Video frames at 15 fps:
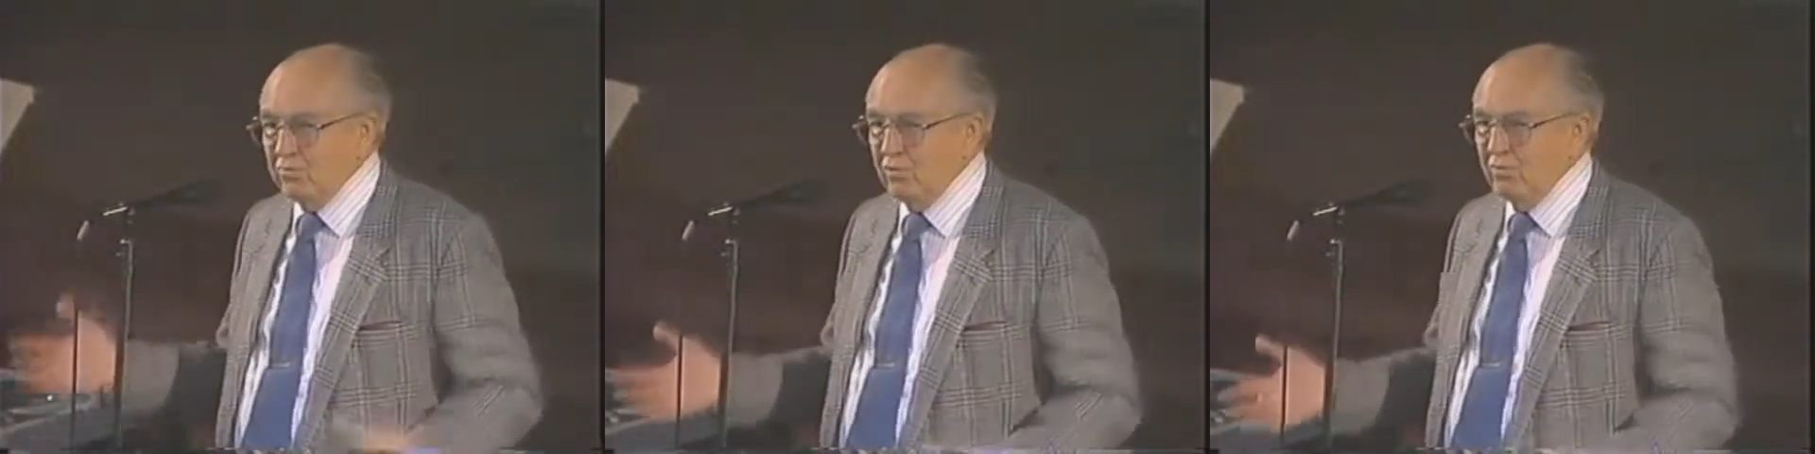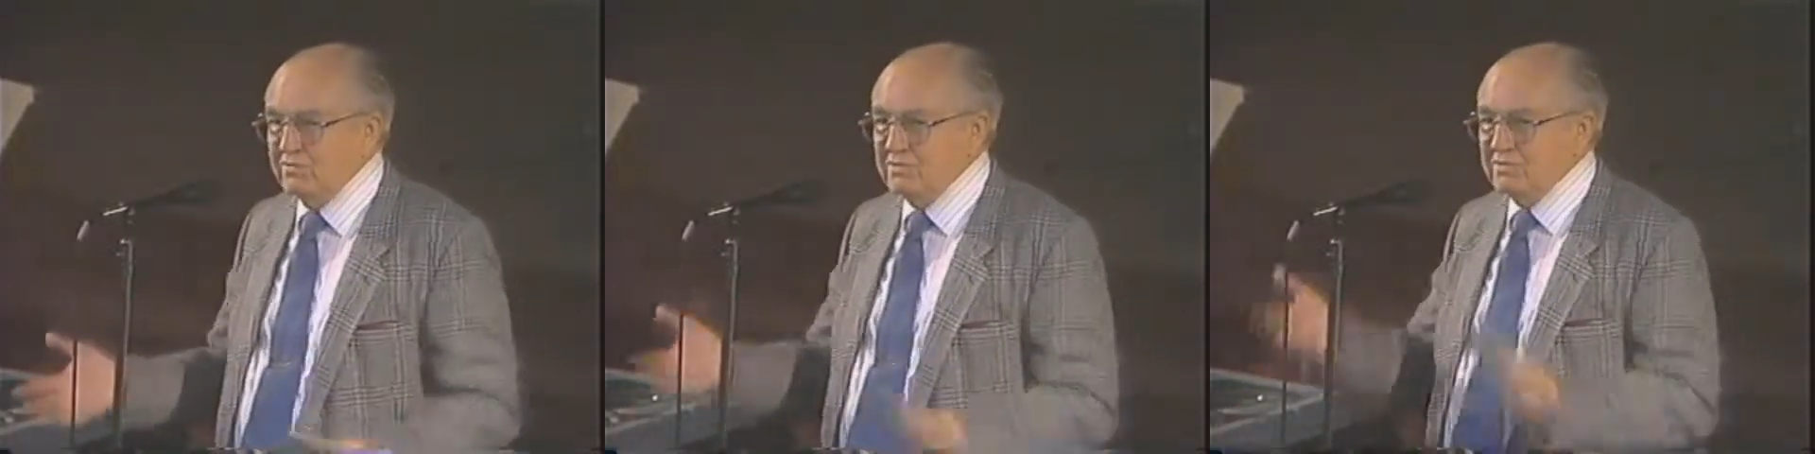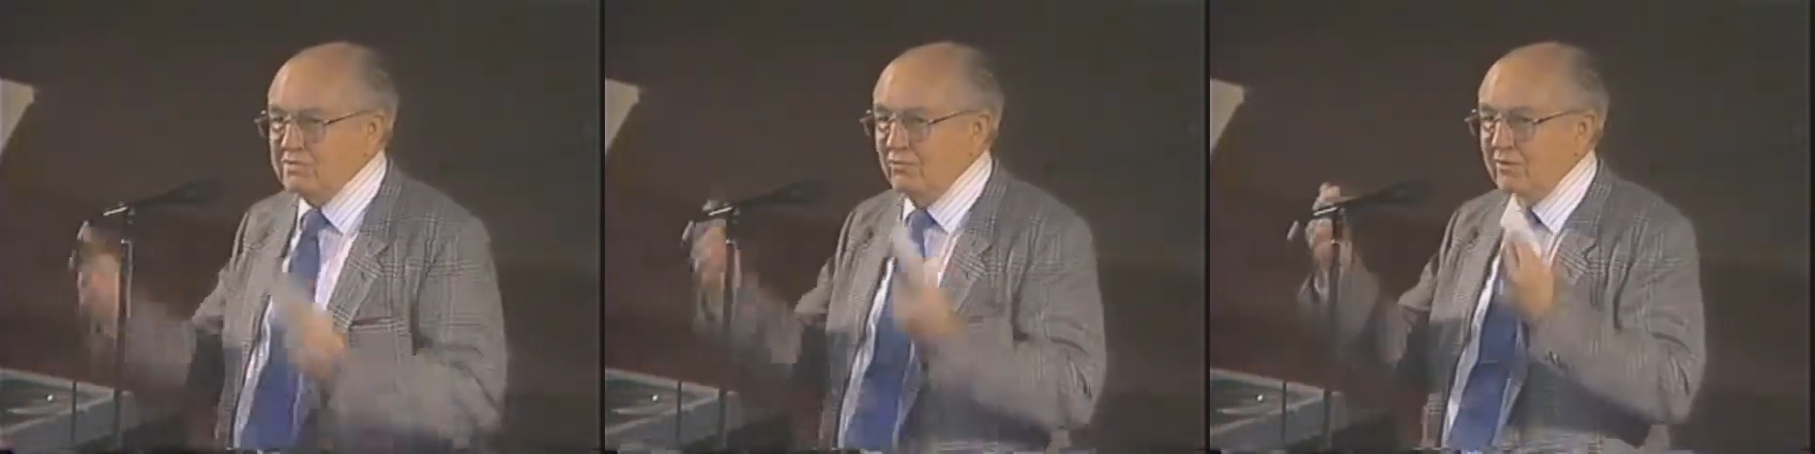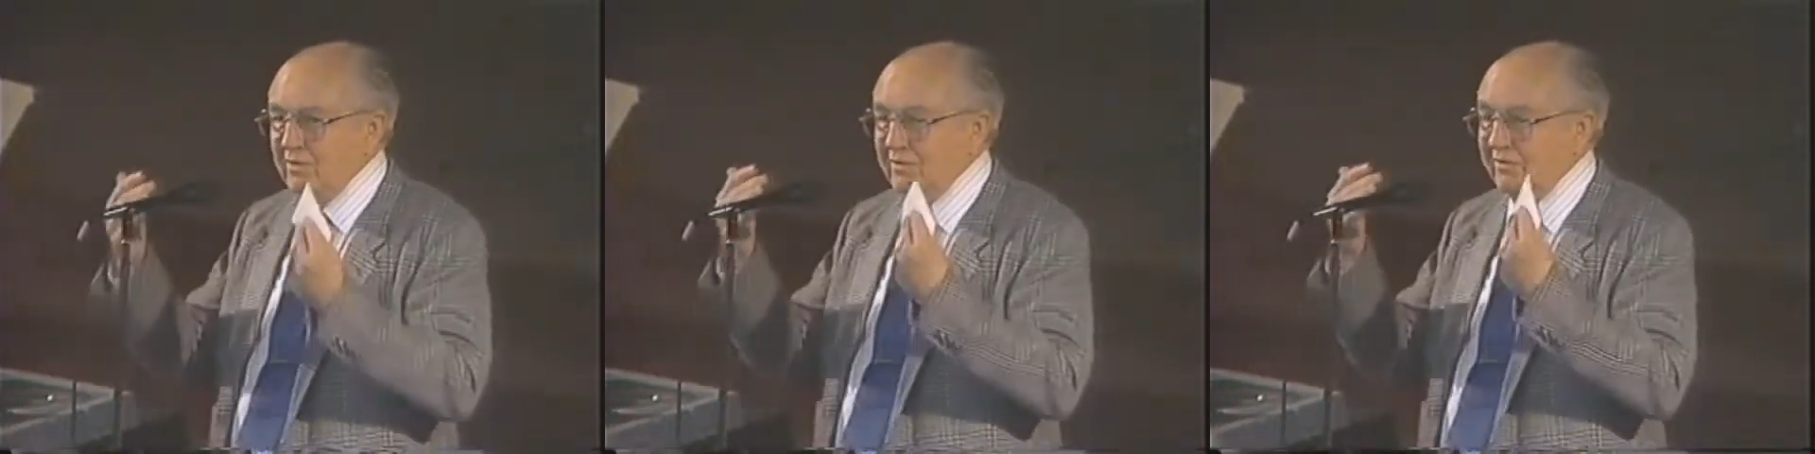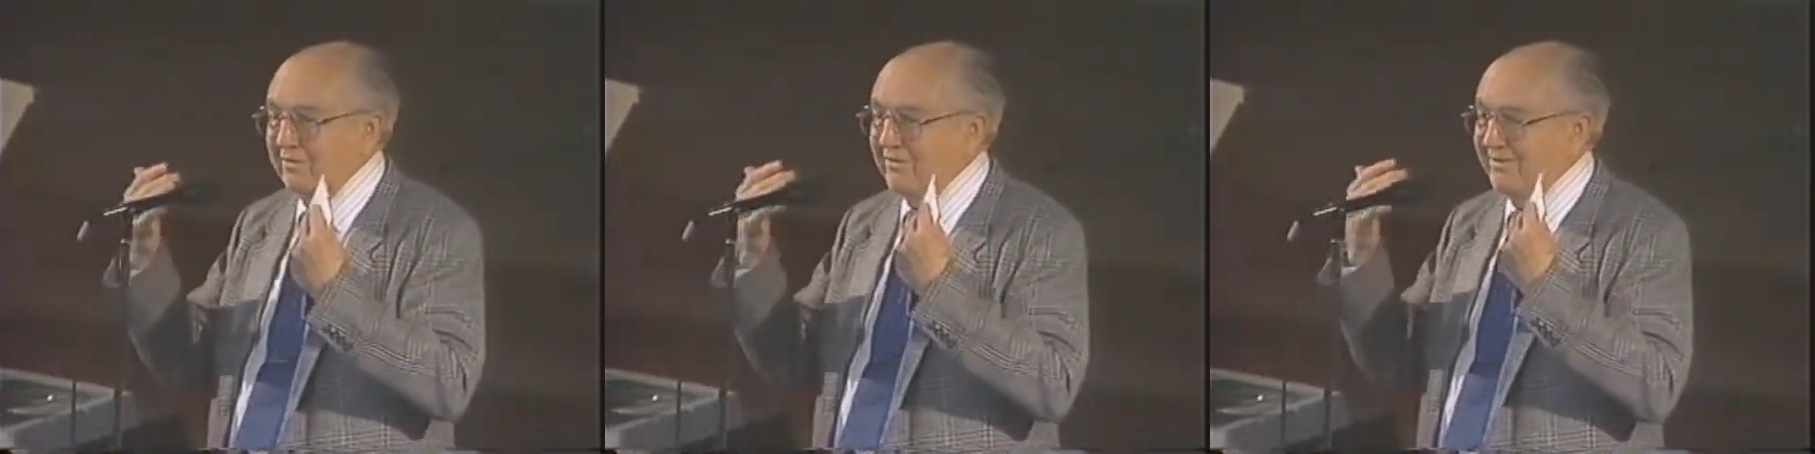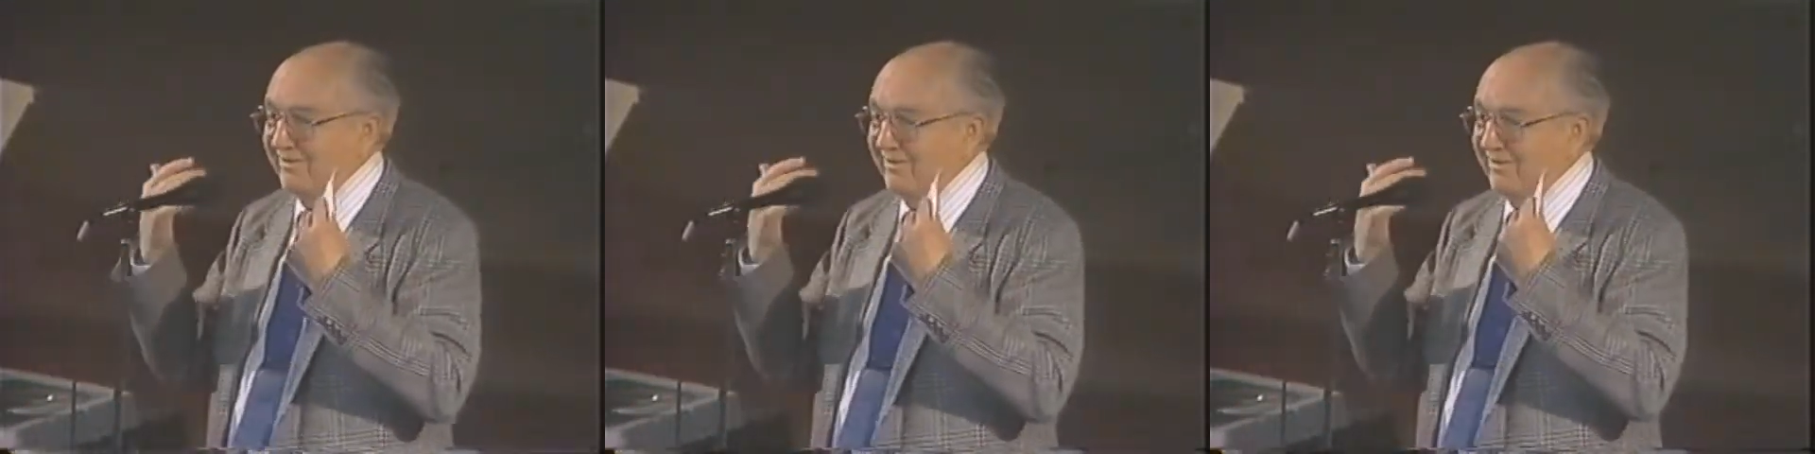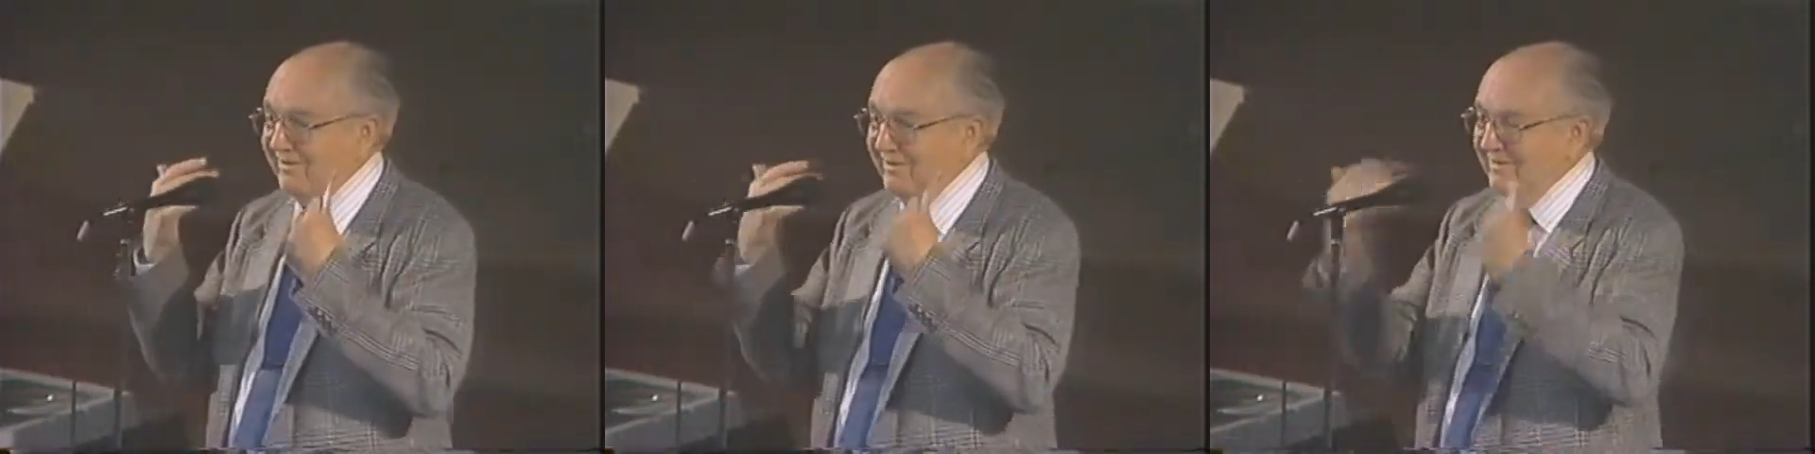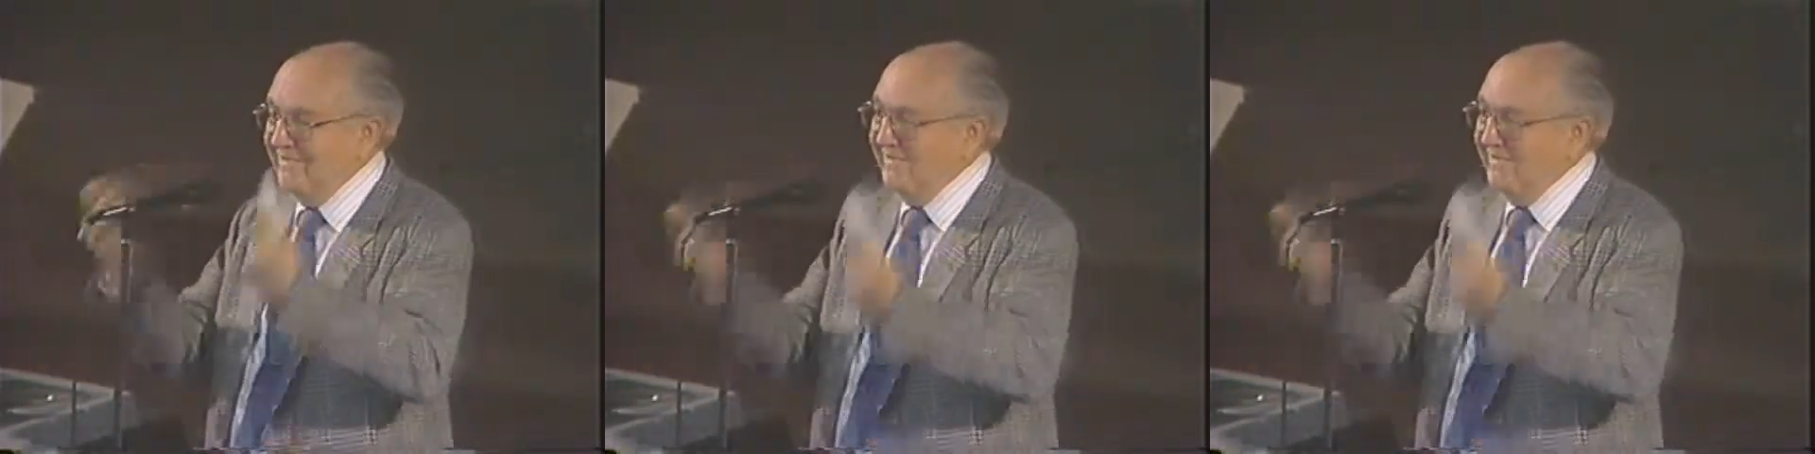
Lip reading: proves is that we are